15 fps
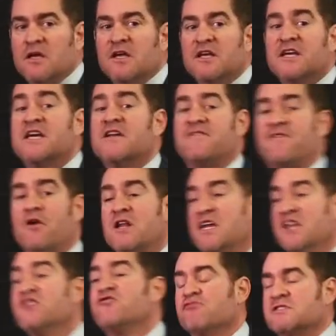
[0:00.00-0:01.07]
you're going to find
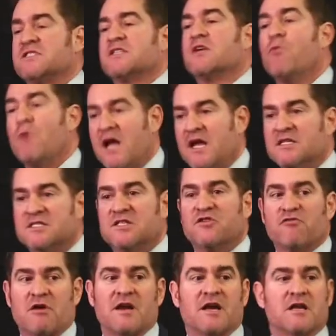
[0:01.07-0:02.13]
interesting ways to
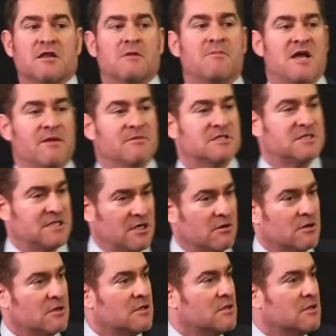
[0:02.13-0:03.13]
try to get the payments there.